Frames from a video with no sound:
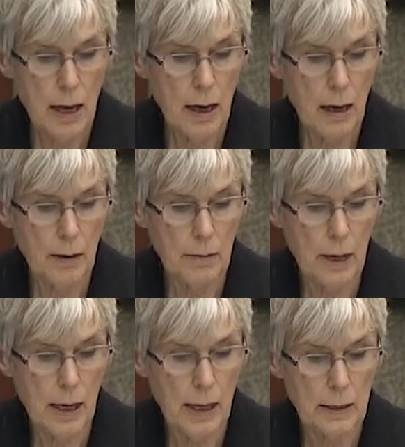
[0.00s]
are
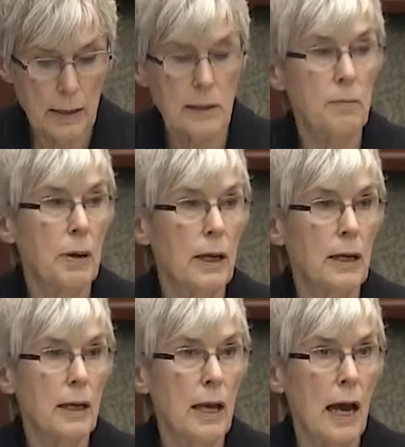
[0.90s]

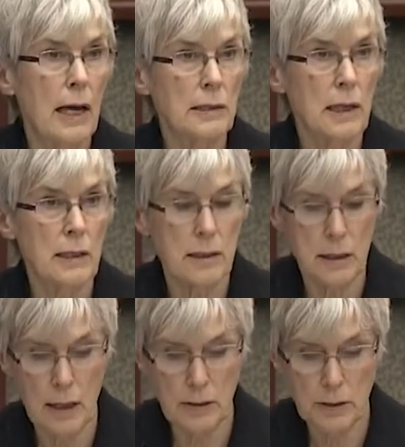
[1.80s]
anticipated asset
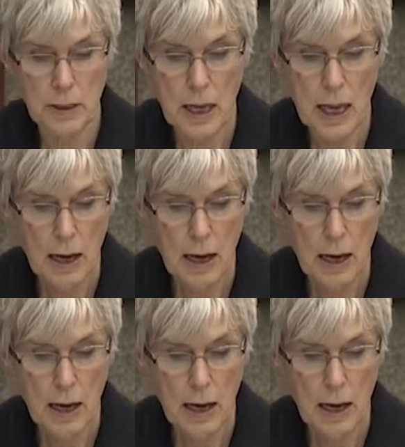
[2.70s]
sales.